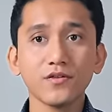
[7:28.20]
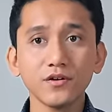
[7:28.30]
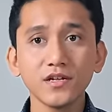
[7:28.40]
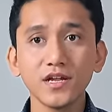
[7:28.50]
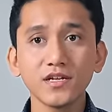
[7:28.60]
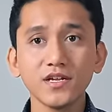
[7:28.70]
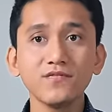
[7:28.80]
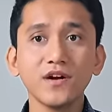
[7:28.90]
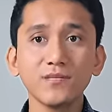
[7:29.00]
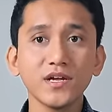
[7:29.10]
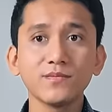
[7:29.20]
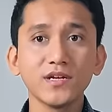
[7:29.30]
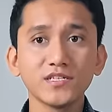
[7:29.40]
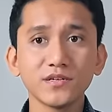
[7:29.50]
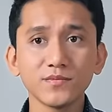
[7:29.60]
I thought that if I
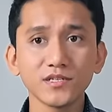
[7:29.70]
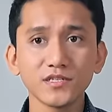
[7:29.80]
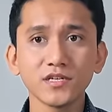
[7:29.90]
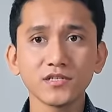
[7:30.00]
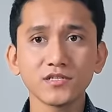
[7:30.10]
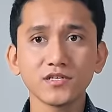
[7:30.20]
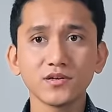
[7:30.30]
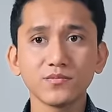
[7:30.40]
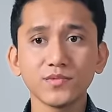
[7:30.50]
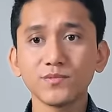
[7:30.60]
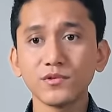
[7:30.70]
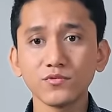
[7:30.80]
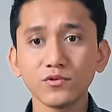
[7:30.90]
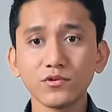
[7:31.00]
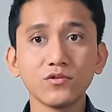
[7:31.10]
made basic mistakes,
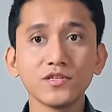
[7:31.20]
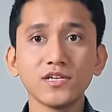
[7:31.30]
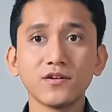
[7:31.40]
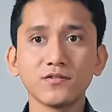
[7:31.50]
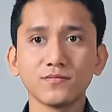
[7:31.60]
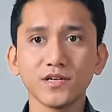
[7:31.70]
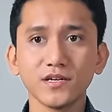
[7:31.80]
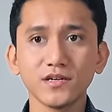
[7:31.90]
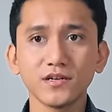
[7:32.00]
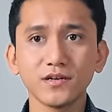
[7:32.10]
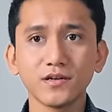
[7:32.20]
people would look down on me.